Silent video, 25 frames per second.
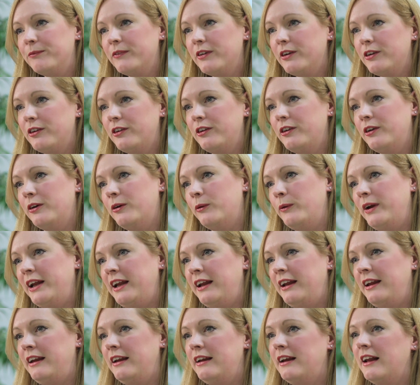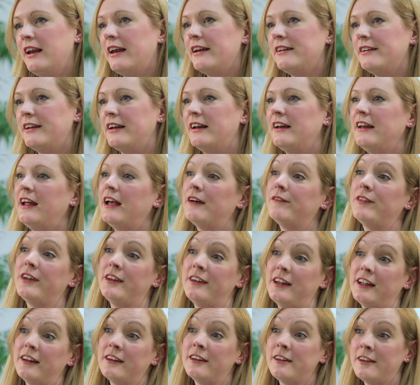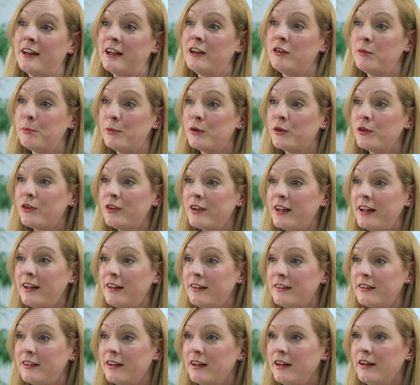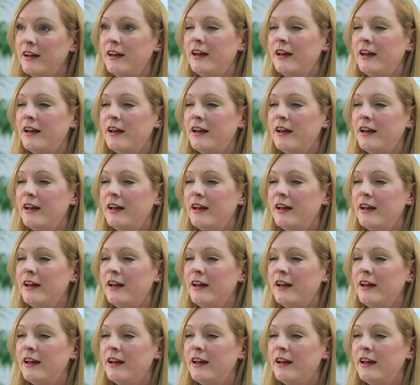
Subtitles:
So we classically have a 6-stage process.